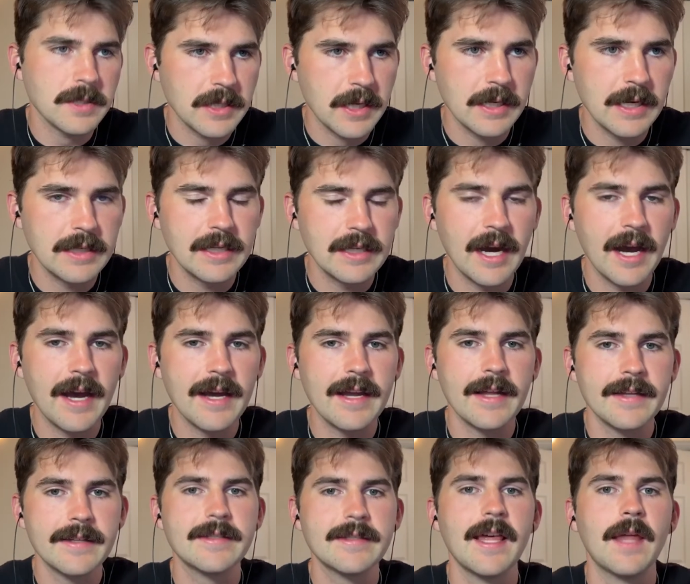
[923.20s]
going to die.
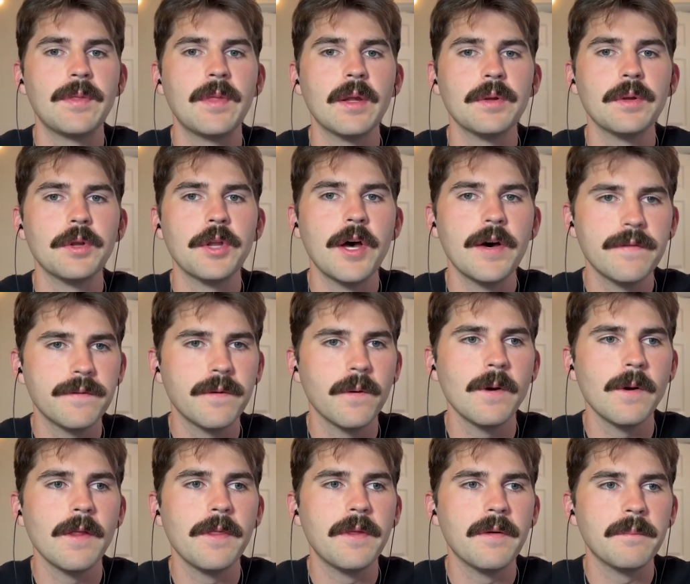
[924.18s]
It's that the love
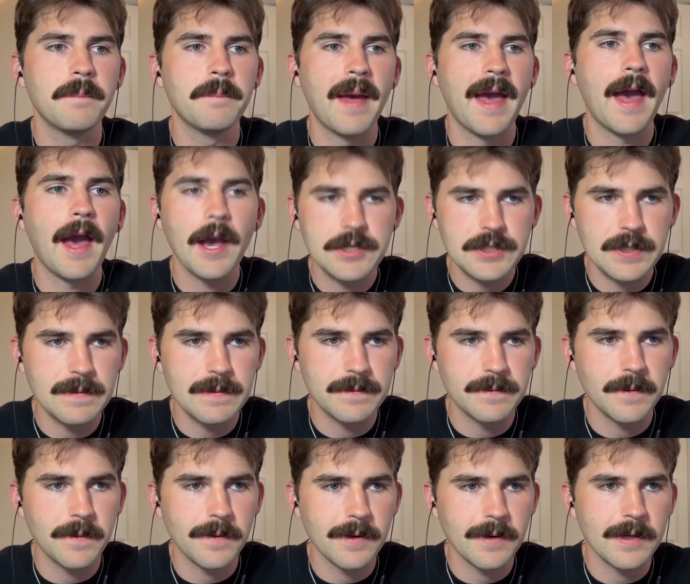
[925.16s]
for it, the passion
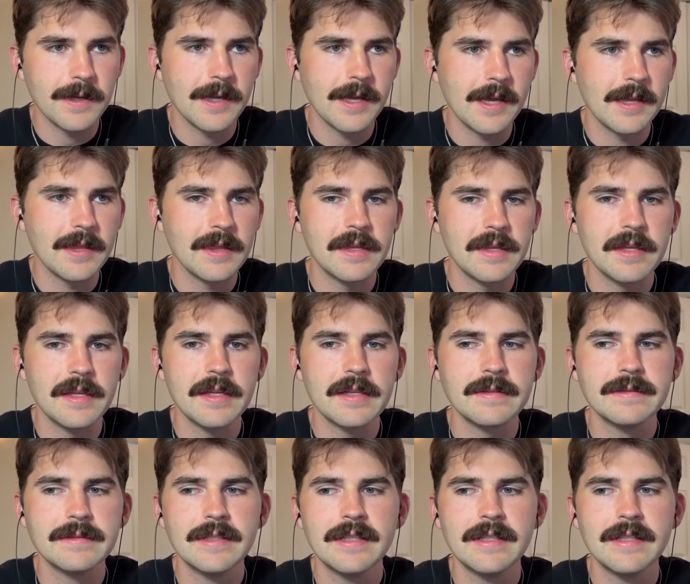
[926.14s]
for it, and the